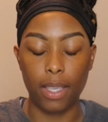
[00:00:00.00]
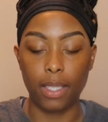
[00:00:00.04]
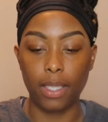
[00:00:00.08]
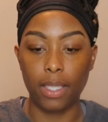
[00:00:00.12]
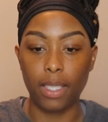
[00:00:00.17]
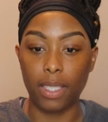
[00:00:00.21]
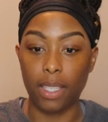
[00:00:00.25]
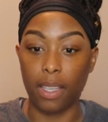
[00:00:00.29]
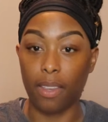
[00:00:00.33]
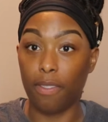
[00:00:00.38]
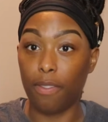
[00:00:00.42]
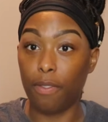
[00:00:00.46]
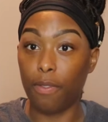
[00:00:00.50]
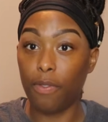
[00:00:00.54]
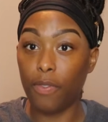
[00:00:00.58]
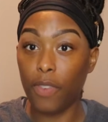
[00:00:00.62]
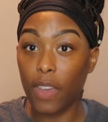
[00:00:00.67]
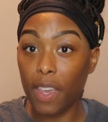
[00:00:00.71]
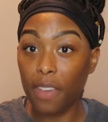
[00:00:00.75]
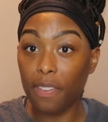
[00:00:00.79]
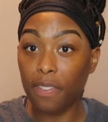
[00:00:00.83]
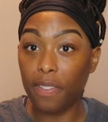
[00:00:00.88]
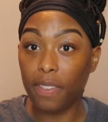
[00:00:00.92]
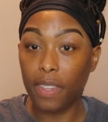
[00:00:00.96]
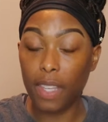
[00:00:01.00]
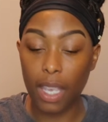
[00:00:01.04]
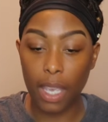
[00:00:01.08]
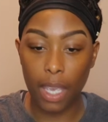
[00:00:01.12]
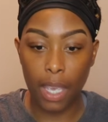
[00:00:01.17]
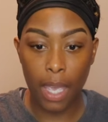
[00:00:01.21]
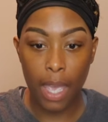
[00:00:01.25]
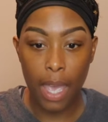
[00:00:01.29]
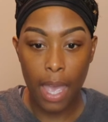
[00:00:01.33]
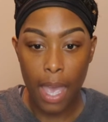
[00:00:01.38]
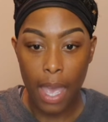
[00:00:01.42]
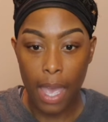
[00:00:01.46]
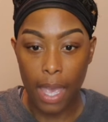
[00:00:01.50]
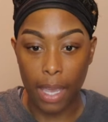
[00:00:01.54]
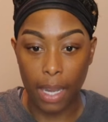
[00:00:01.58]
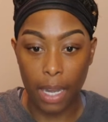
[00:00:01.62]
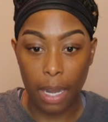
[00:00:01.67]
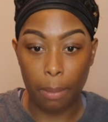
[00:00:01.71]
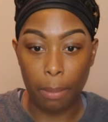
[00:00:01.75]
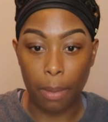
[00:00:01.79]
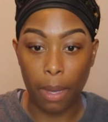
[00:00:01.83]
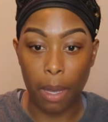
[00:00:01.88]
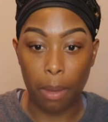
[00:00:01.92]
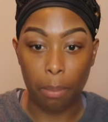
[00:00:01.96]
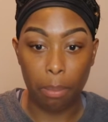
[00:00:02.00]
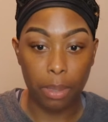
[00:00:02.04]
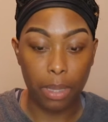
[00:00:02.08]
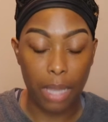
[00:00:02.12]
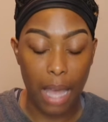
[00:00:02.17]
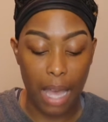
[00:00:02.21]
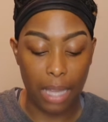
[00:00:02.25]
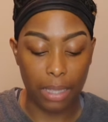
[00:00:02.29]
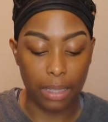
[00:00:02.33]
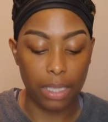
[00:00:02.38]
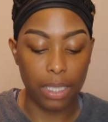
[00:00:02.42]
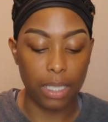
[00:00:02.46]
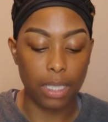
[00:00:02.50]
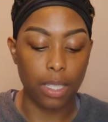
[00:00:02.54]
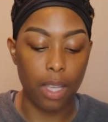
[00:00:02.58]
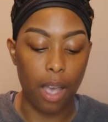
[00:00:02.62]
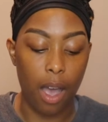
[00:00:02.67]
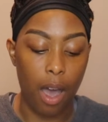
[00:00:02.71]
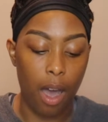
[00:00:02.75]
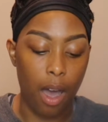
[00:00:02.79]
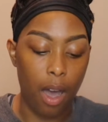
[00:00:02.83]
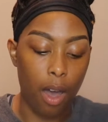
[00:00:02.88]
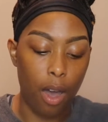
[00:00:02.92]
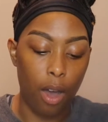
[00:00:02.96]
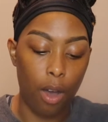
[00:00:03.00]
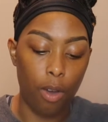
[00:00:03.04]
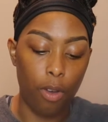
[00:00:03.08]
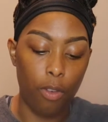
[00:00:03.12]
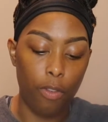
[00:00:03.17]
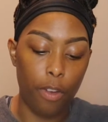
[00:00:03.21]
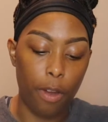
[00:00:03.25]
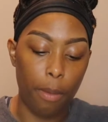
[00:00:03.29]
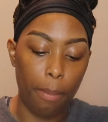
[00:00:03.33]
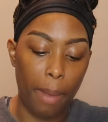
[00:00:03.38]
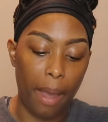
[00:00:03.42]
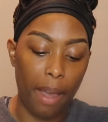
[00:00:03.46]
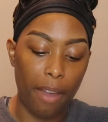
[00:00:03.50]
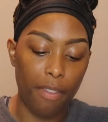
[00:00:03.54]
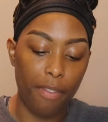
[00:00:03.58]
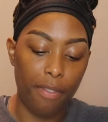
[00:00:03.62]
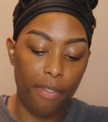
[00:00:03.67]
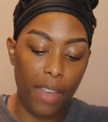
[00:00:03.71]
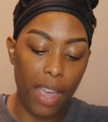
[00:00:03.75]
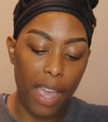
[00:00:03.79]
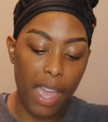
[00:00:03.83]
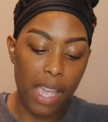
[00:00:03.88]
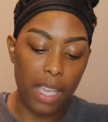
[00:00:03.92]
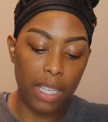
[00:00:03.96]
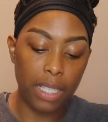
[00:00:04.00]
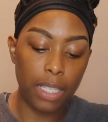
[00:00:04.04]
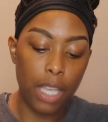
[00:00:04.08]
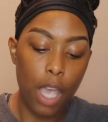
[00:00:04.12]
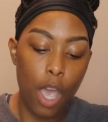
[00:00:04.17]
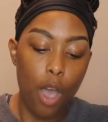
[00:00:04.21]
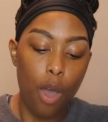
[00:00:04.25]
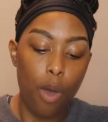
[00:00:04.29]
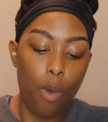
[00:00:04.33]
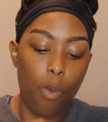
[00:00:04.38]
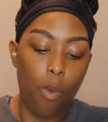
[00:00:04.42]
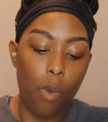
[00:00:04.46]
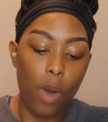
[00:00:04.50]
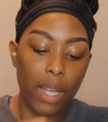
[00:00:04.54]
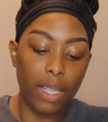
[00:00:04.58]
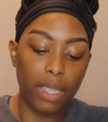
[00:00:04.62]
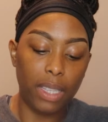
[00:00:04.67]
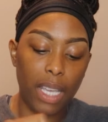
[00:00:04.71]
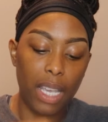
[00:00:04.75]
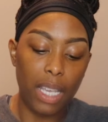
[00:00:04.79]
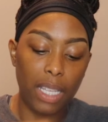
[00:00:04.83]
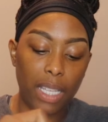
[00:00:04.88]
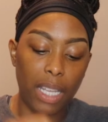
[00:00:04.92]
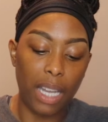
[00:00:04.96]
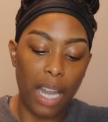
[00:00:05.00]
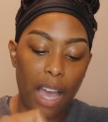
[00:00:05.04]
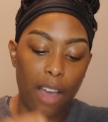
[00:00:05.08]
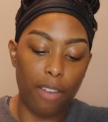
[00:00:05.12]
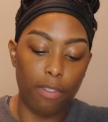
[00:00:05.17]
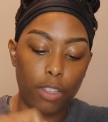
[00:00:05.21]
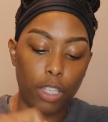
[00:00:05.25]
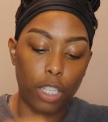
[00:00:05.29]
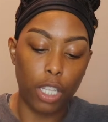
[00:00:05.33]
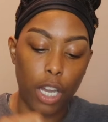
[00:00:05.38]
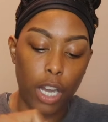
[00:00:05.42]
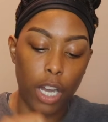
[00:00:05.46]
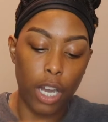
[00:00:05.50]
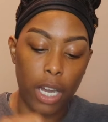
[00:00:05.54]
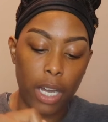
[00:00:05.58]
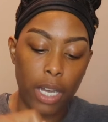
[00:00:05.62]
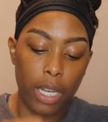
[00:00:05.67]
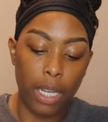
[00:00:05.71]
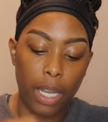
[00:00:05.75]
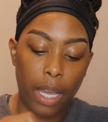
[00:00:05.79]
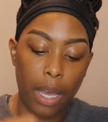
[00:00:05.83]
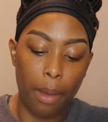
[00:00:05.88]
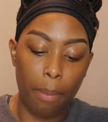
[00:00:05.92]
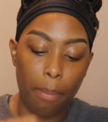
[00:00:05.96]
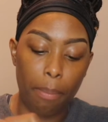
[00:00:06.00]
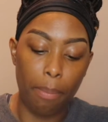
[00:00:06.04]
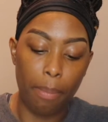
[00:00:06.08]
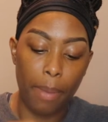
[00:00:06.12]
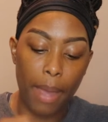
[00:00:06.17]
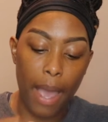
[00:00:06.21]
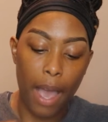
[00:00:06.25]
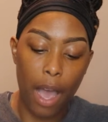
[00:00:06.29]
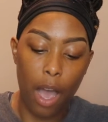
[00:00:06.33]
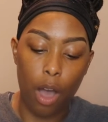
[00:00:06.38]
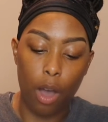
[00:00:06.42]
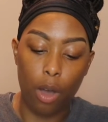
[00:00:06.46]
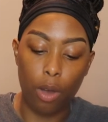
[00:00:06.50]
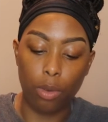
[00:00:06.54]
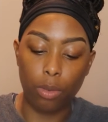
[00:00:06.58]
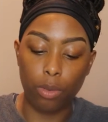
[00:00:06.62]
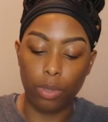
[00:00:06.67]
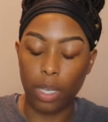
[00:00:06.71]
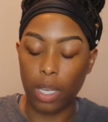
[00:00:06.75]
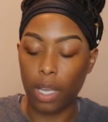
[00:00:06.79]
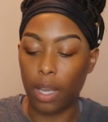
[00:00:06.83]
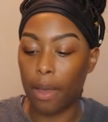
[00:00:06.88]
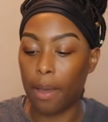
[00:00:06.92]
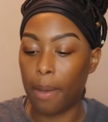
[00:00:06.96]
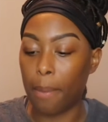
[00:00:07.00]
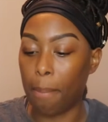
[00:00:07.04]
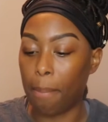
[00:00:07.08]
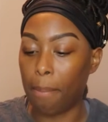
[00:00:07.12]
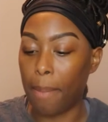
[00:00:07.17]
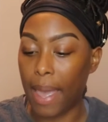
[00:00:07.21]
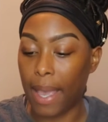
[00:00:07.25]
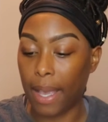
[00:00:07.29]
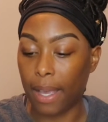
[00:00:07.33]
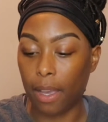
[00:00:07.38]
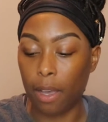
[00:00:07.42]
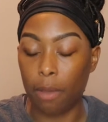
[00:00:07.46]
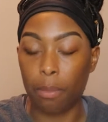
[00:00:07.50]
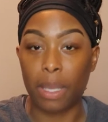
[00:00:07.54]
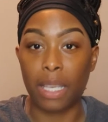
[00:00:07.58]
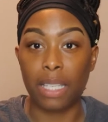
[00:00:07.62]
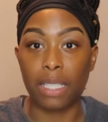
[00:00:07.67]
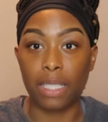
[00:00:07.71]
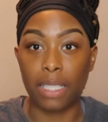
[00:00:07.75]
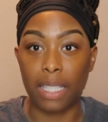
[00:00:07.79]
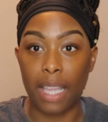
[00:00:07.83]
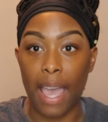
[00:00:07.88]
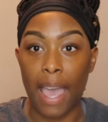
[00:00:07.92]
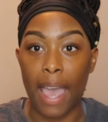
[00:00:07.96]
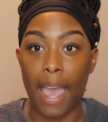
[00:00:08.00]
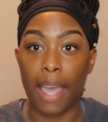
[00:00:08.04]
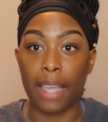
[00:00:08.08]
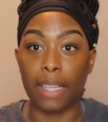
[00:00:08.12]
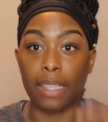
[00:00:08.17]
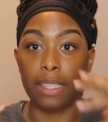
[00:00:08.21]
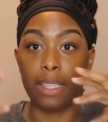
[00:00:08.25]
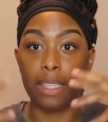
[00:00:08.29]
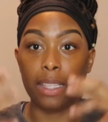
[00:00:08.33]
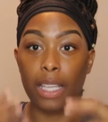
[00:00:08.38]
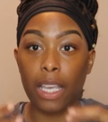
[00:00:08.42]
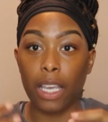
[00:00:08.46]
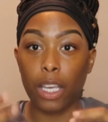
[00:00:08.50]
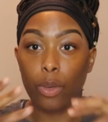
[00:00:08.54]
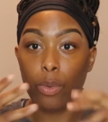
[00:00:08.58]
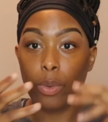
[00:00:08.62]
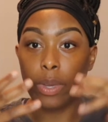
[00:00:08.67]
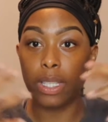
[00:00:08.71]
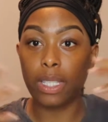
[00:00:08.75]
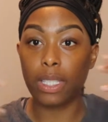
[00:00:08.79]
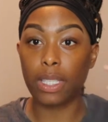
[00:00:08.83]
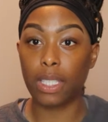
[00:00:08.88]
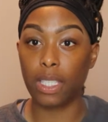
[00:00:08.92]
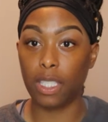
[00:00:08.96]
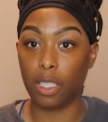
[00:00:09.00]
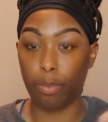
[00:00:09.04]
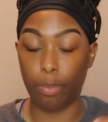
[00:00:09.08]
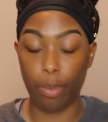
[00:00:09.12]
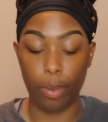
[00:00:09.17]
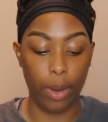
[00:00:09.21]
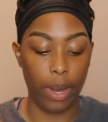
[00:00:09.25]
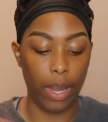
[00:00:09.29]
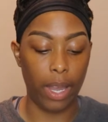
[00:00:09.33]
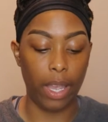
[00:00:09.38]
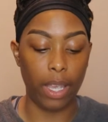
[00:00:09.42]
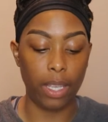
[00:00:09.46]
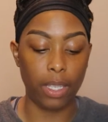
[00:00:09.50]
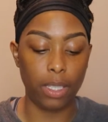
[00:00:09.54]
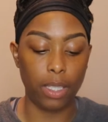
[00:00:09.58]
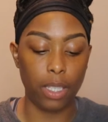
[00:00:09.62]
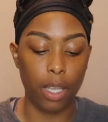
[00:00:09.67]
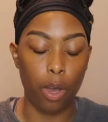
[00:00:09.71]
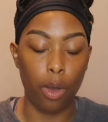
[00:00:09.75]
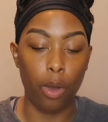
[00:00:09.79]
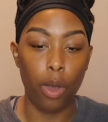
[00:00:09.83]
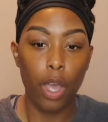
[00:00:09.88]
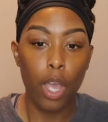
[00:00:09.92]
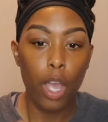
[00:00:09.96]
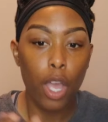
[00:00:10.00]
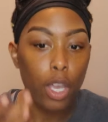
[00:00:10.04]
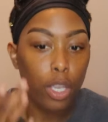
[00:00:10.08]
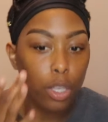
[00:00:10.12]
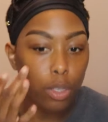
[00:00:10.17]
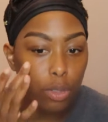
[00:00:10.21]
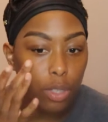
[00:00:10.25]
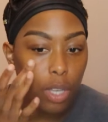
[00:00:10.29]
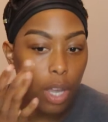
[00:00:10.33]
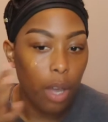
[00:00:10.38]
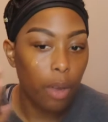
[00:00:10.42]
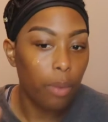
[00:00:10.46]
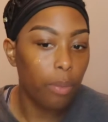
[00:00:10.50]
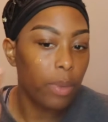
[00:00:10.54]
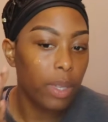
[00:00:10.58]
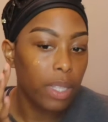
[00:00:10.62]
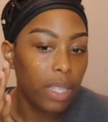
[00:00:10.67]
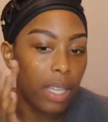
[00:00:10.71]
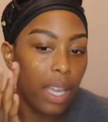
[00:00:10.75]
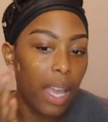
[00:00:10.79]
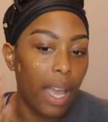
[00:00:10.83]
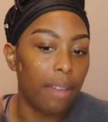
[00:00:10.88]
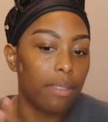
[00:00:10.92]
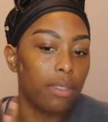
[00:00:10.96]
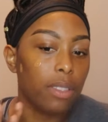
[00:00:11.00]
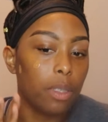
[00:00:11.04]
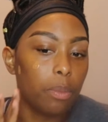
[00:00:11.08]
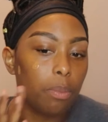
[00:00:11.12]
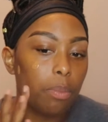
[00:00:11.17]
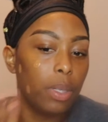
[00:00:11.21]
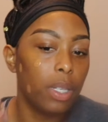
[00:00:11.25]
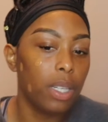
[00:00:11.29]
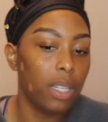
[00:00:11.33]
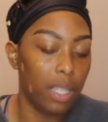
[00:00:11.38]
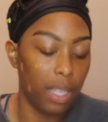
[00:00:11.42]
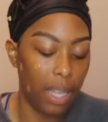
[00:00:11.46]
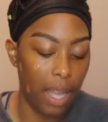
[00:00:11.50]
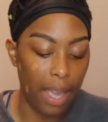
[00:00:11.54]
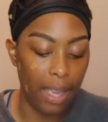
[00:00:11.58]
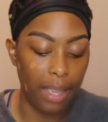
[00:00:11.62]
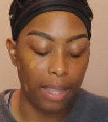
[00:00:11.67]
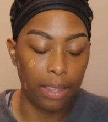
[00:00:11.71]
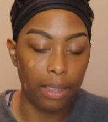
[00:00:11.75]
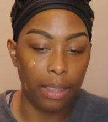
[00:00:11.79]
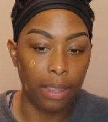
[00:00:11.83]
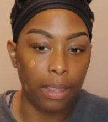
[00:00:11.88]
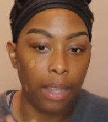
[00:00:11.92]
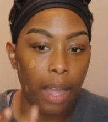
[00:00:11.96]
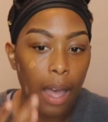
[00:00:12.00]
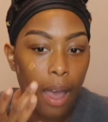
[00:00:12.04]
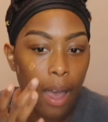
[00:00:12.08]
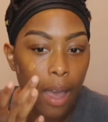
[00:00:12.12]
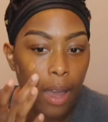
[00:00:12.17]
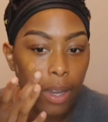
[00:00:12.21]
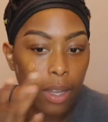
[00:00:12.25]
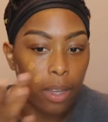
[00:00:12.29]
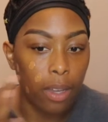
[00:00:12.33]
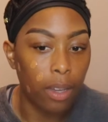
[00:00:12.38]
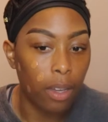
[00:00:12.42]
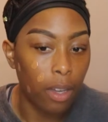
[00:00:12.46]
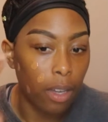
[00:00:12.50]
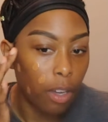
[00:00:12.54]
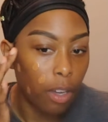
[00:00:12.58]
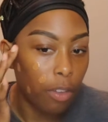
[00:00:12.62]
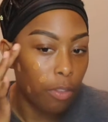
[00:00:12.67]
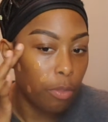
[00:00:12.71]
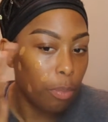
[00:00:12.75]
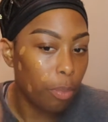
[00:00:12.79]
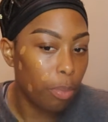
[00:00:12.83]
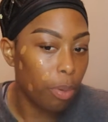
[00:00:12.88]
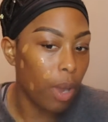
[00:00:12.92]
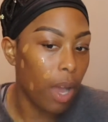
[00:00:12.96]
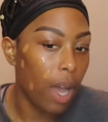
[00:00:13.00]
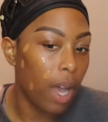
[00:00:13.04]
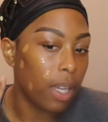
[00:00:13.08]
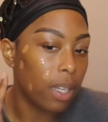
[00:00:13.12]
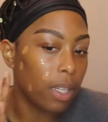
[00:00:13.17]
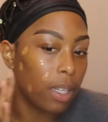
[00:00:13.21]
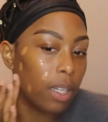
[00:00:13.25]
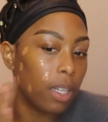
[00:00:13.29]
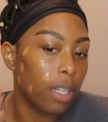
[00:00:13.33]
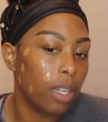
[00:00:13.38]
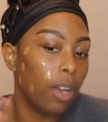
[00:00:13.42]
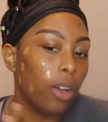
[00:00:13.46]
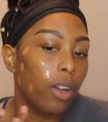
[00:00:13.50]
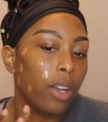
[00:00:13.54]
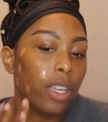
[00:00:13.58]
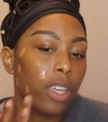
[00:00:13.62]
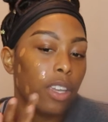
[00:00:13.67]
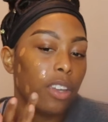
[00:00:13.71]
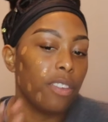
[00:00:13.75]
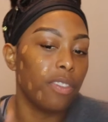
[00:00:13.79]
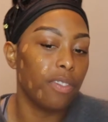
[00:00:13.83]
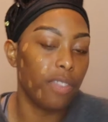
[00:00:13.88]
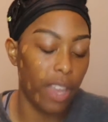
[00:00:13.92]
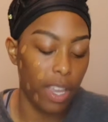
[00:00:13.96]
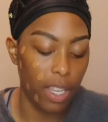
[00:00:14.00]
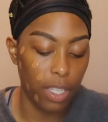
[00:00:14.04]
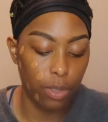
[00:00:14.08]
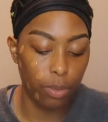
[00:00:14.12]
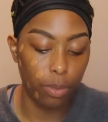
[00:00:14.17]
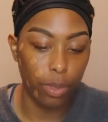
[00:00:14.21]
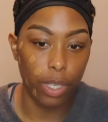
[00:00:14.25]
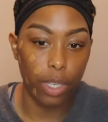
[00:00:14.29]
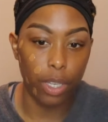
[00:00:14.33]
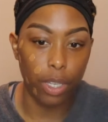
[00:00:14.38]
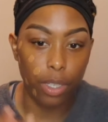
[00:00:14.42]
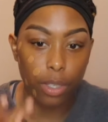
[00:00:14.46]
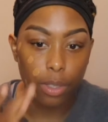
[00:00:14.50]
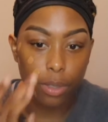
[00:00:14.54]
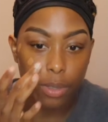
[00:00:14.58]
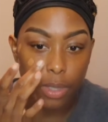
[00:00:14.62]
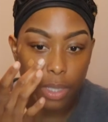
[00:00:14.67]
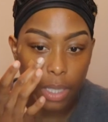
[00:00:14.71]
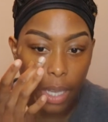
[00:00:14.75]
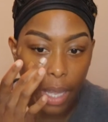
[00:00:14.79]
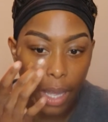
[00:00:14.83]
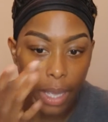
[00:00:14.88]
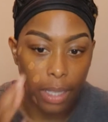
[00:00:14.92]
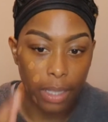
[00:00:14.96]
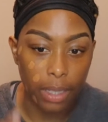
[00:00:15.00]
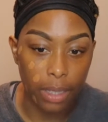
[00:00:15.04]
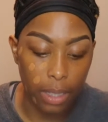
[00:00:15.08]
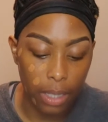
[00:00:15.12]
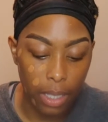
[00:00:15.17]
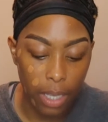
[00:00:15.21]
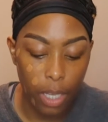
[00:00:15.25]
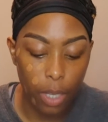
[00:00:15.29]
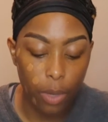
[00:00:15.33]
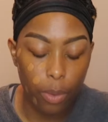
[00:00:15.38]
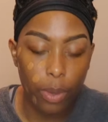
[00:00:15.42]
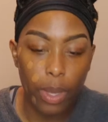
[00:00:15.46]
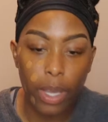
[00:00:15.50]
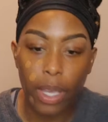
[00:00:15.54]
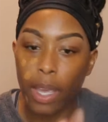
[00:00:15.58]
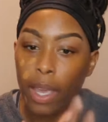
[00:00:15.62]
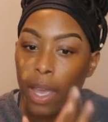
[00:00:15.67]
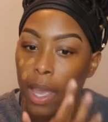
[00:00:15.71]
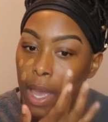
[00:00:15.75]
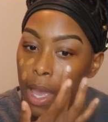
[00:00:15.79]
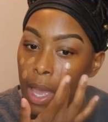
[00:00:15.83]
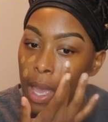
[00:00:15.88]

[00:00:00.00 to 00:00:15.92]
NC50 and I'm gonna apply this all over my face. One thing that I've learned about makeup is that liquid spread, so you don't really have to put a lot of product on your face when you're using a liquid.